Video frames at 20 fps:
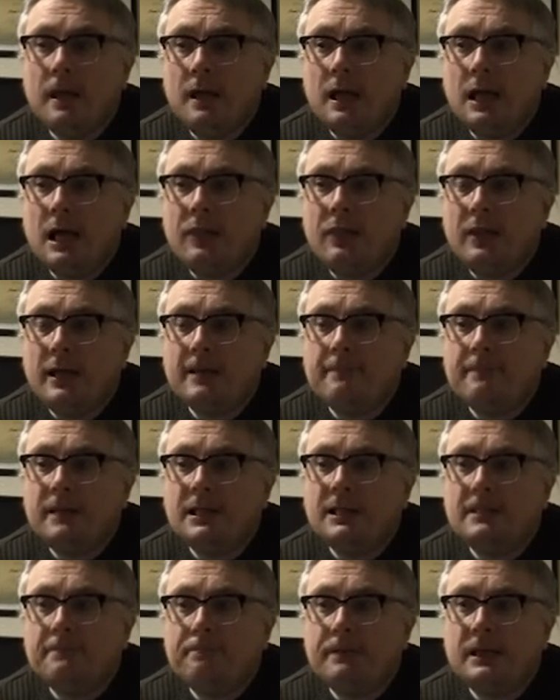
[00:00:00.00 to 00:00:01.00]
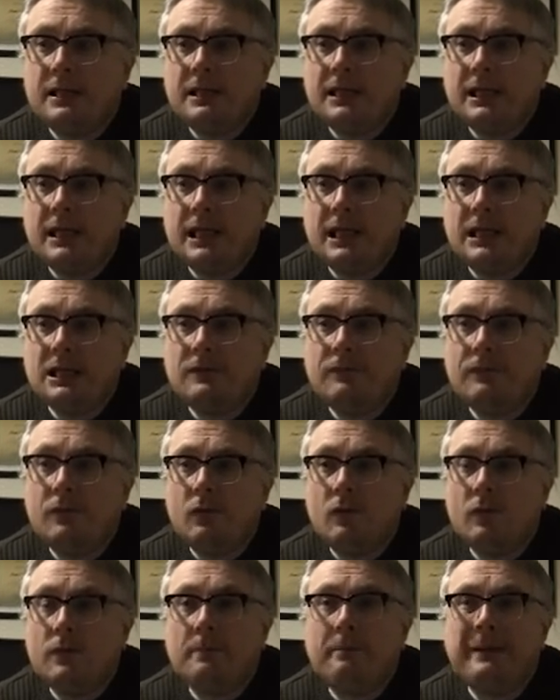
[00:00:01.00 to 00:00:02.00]
I think it makes a big case
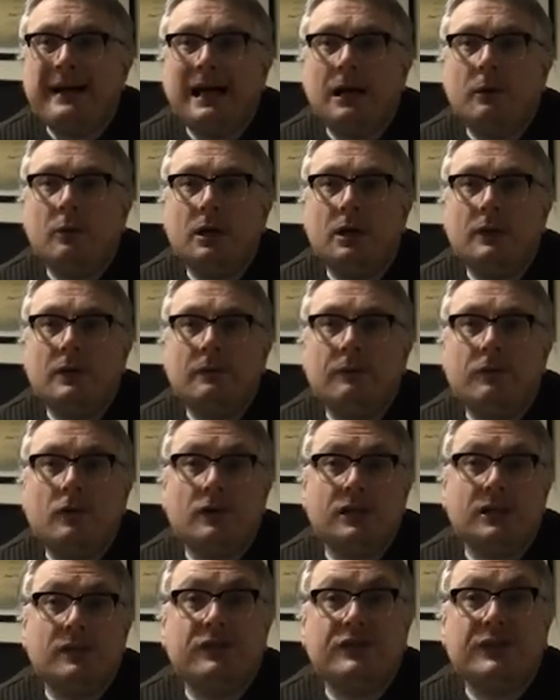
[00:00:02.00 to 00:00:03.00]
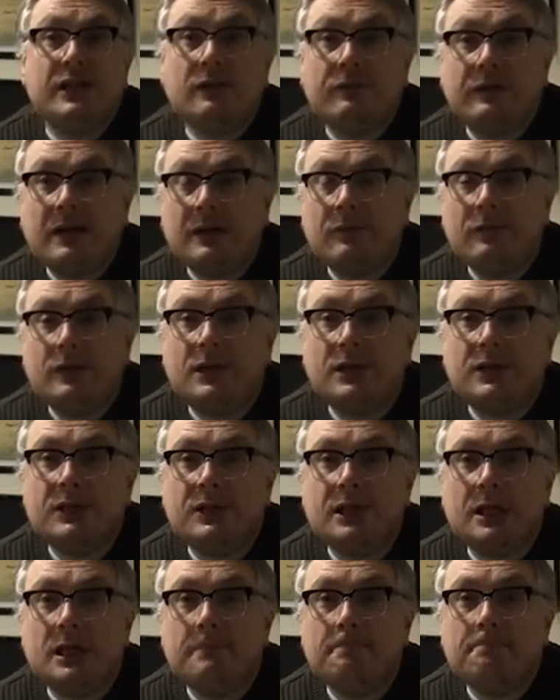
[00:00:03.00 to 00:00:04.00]
for the power and the voice of
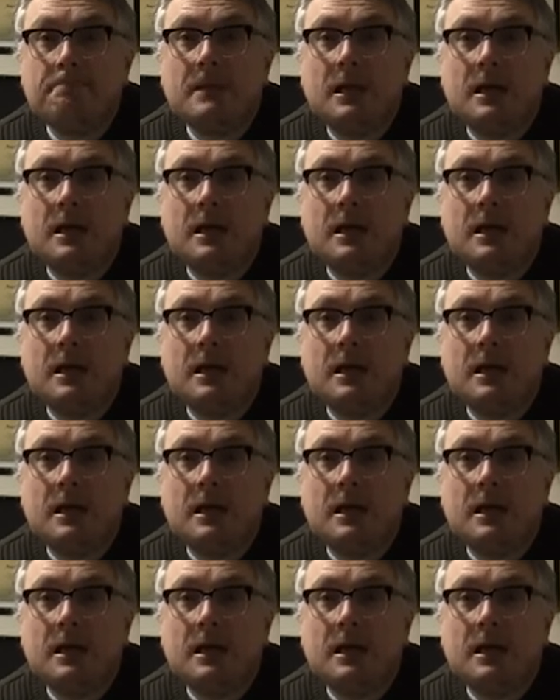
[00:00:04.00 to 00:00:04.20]
self-advocacy.